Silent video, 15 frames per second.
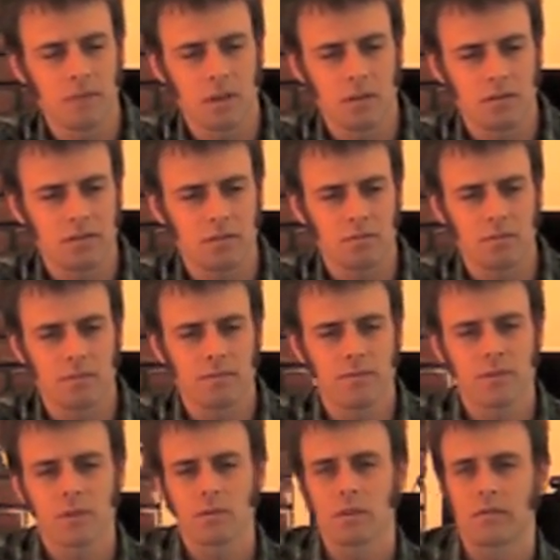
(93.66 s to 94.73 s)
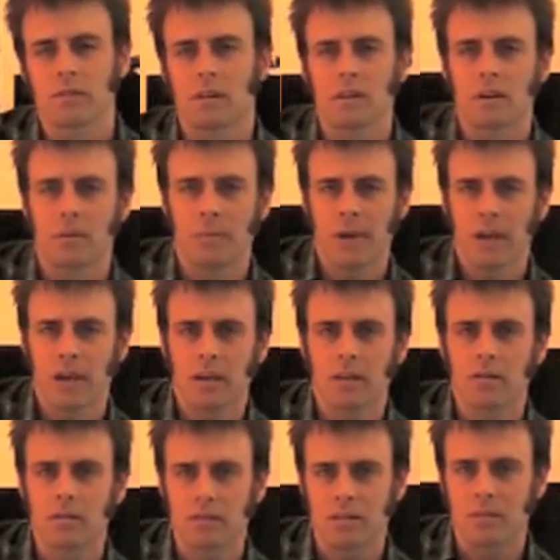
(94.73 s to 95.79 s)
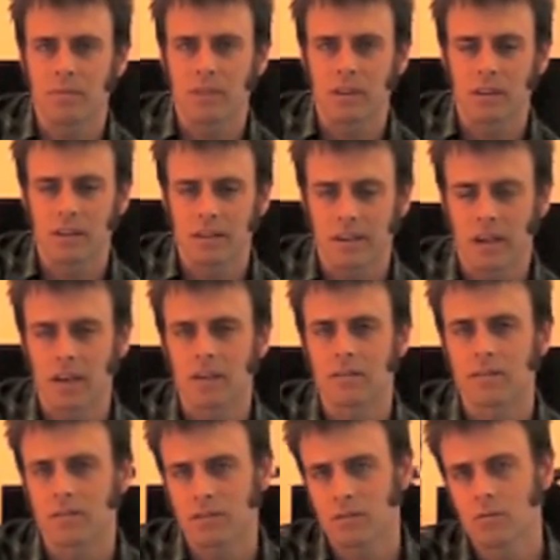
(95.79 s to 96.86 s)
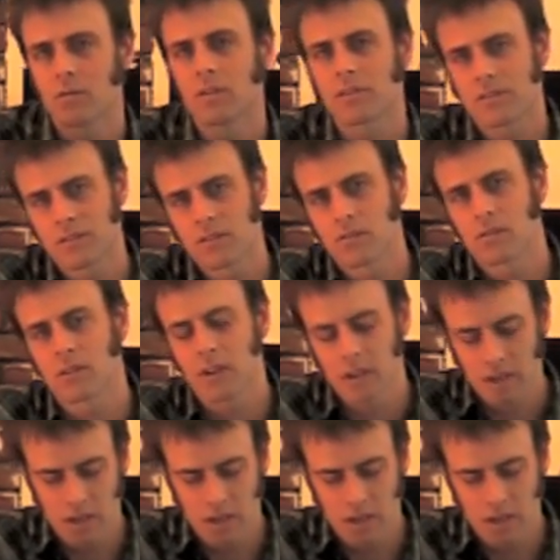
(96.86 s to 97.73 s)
some sort of a peg or something like that, and the stool, it's too